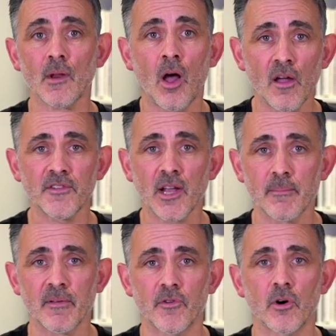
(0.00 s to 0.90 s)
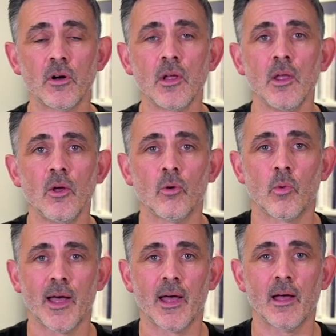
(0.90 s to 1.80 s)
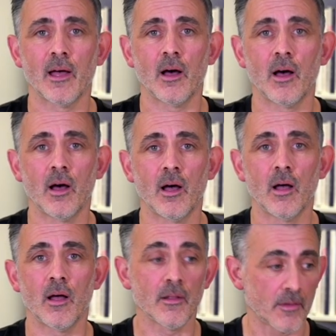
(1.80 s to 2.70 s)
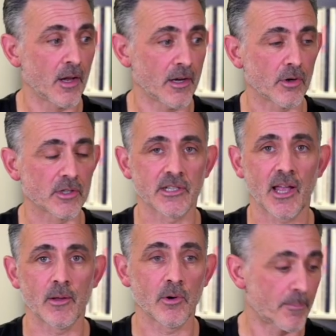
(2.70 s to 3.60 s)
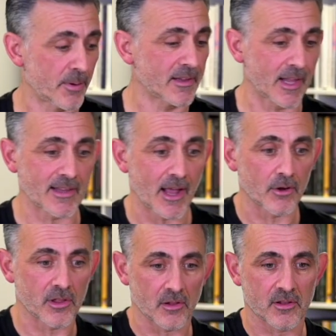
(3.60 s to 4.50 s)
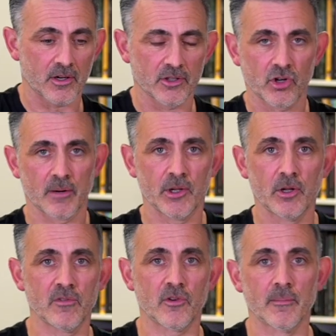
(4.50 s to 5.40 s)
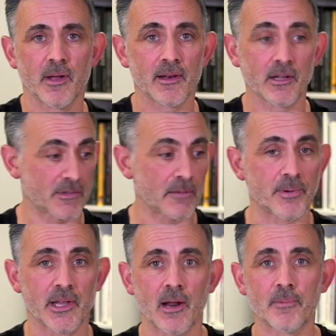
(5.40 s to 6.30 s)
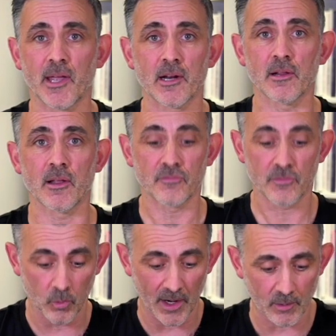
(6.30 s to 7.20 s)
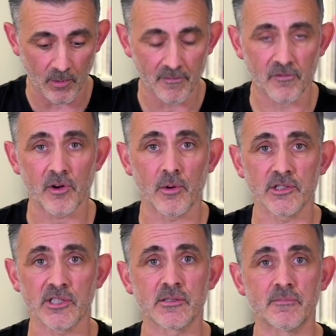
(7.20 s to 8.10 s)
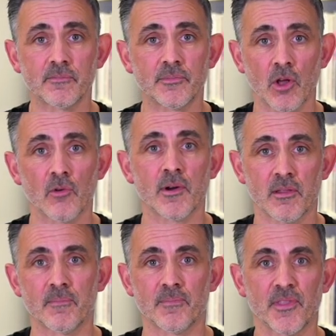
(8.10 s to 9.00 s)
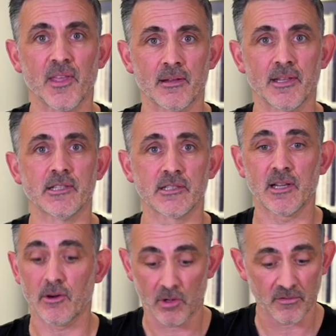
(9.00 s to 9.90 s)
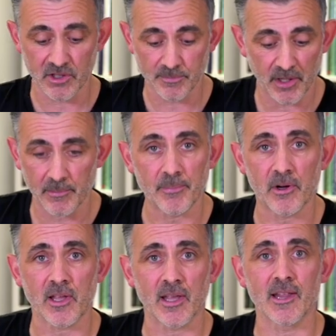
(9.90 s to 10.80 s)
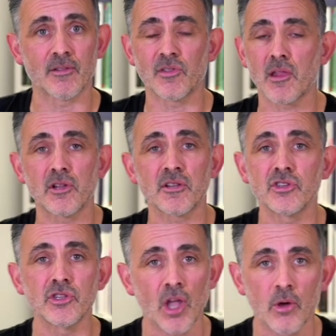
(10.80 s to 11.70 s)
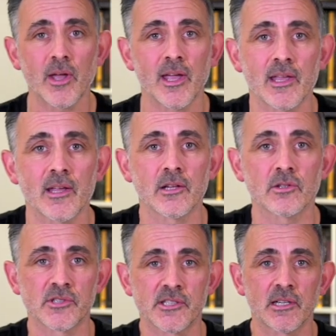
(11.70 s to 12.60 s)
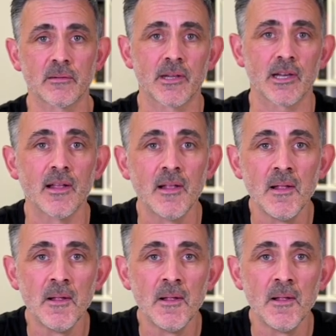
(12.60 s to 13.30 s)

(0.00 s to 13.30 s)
I've done it before where earlier on today when I put the deck down because I was kind of trying to maneuver them and I didn't pick it up again, and then when it went through I just got rid of the thing I needed to get rid of. I just put it in my pocket. There's just no heat, and you'll see in a minute.